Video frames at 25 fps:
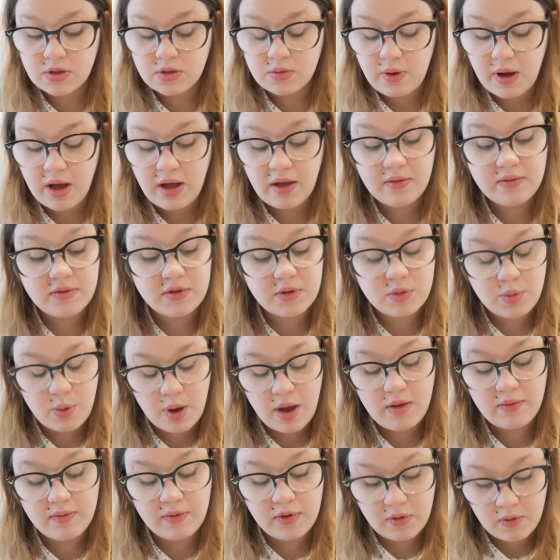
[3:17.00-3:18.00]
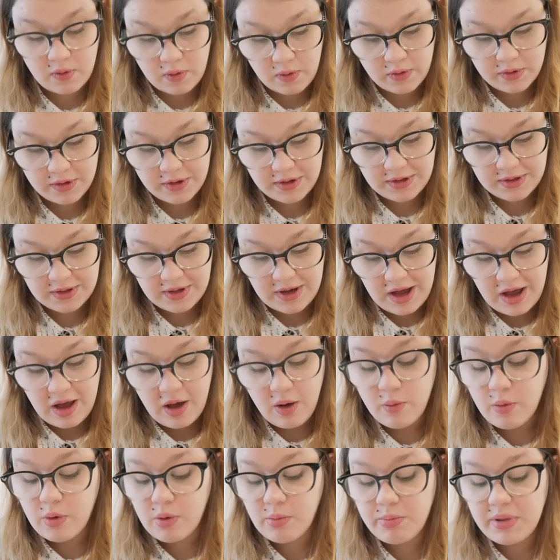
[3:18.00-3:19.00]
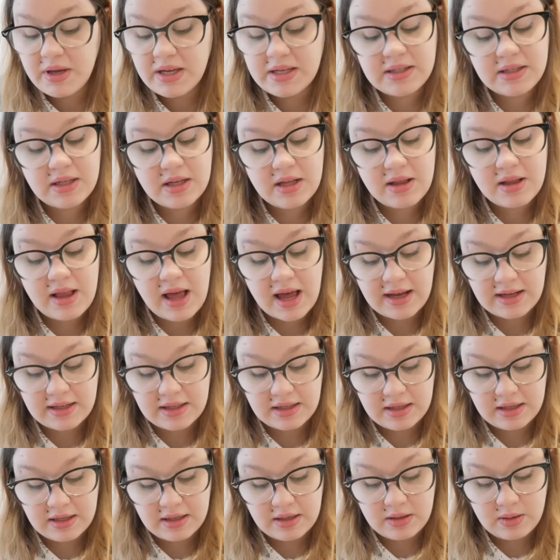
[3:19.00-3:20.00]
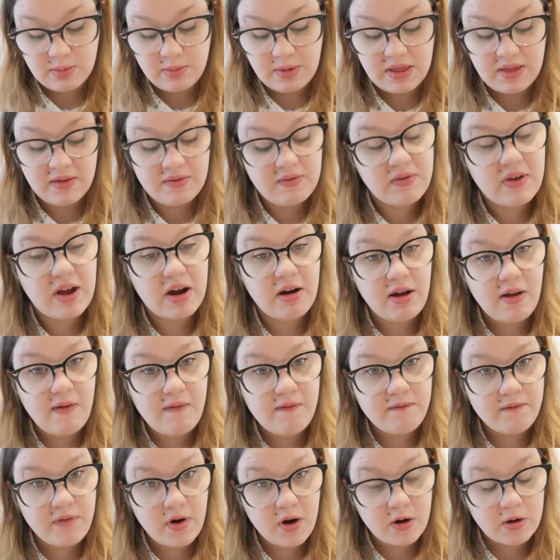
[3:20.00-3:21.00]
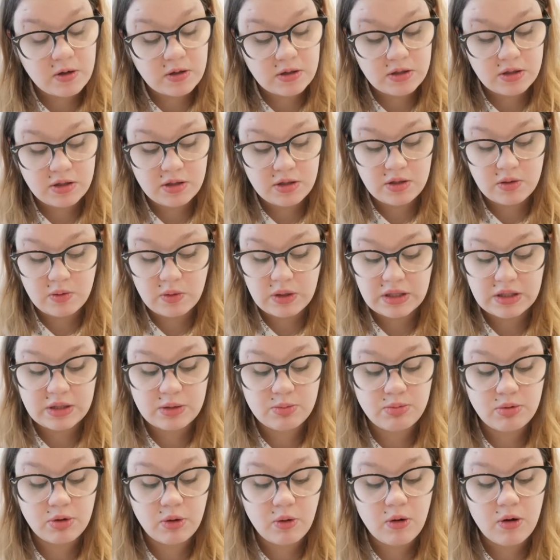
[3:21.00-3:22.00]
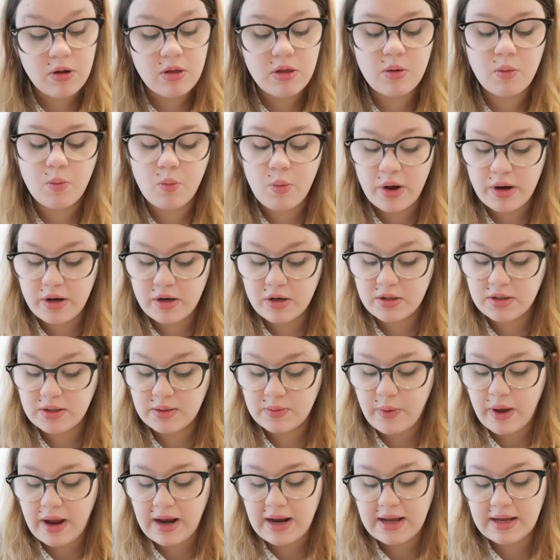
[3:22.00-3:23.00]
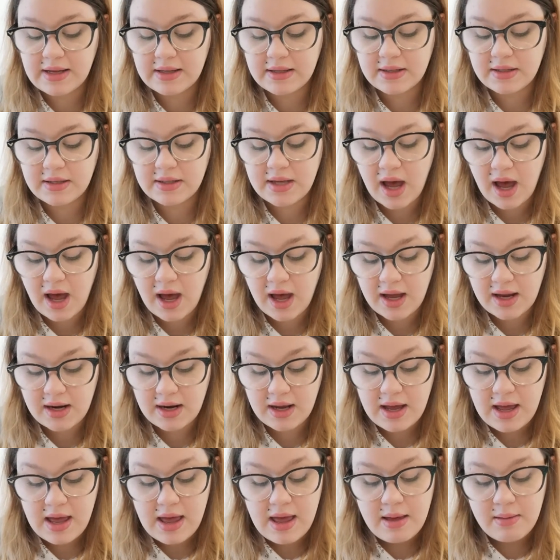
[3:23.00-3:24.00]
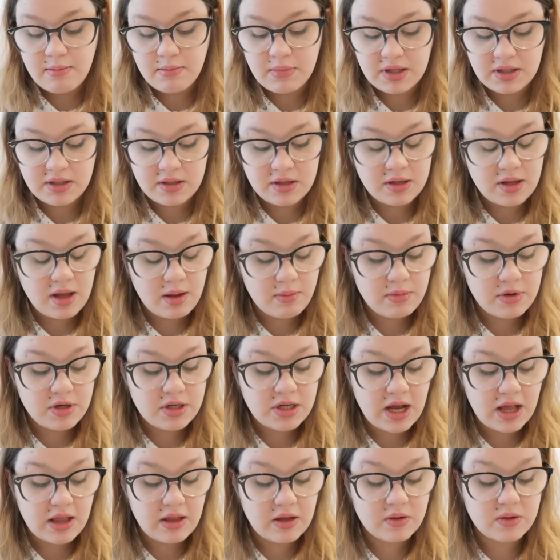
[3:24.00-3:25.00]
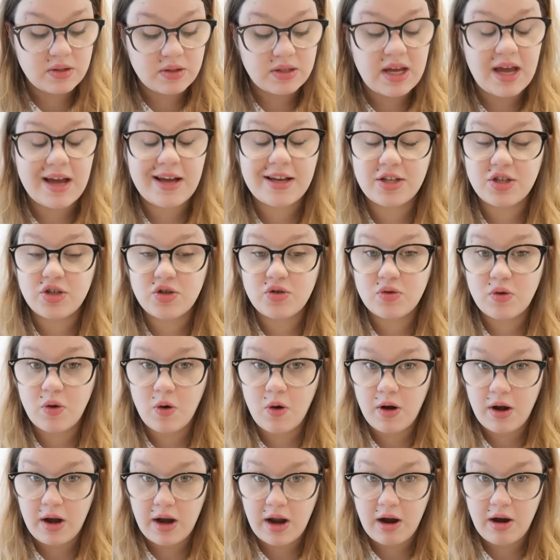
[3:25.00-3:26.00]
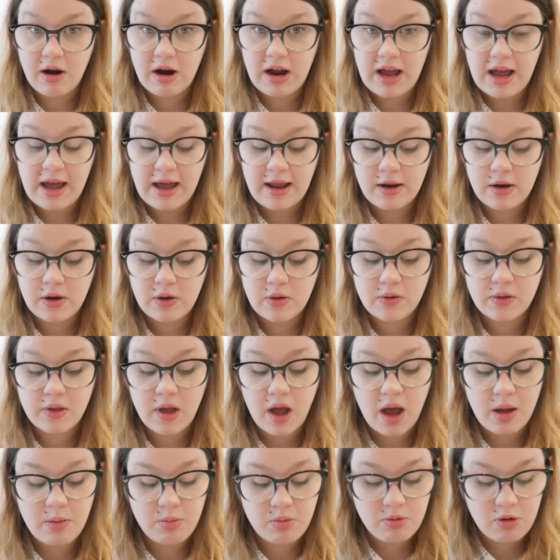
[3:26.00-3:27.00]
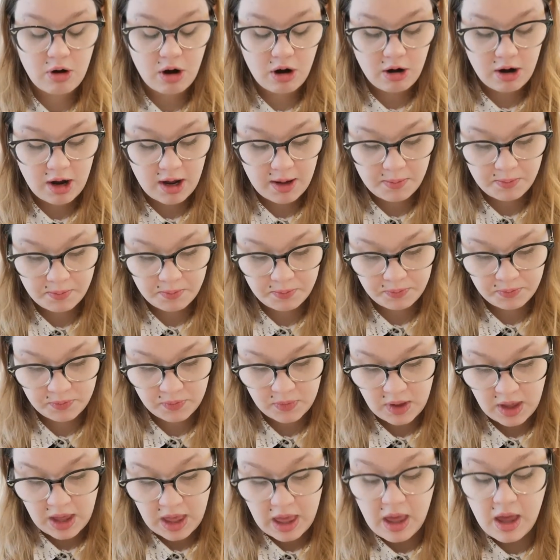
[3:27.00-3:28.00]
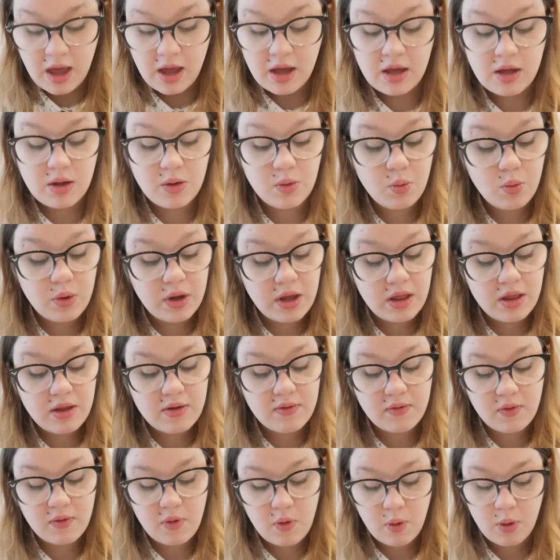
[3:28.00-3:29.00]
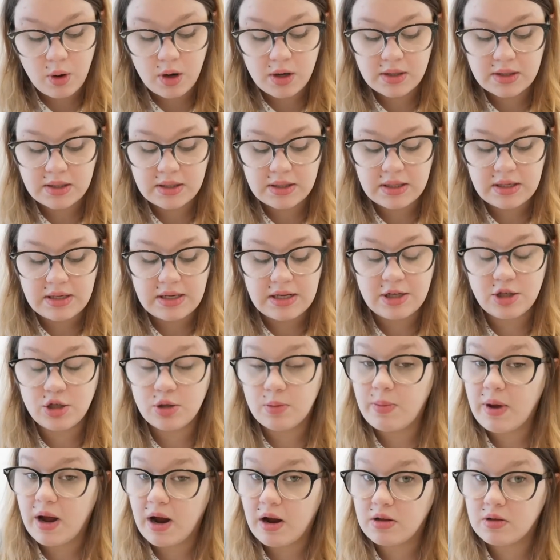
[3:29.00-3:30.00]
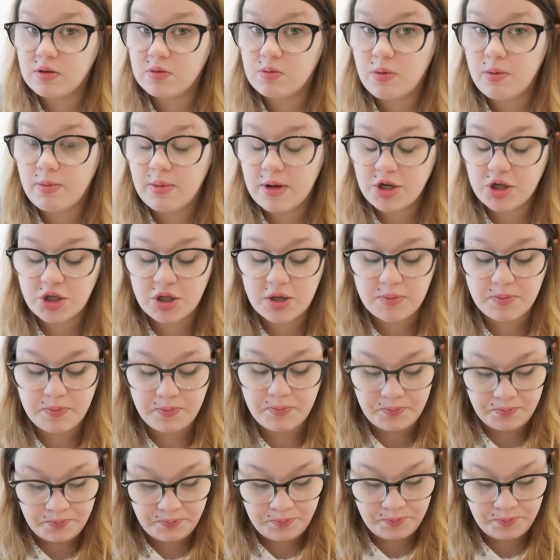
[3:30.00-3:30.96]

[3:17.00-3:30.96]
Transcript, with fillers: 12 12 year olds will be selected to be the very first to explore the wonders waiting inside Mr. Lemoncello's extraordinary new library. You will, of course, need your parents' permission.